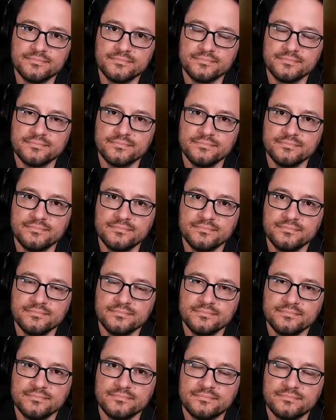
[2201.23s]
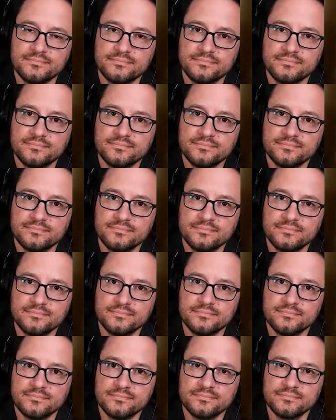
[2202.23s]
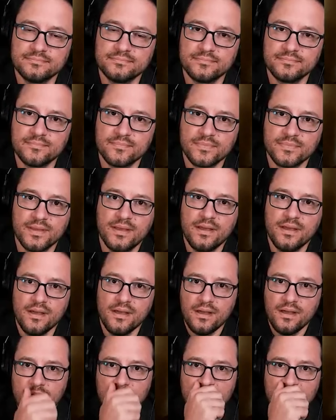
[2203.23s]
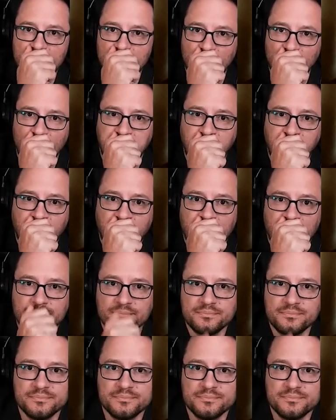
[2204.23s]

(silent)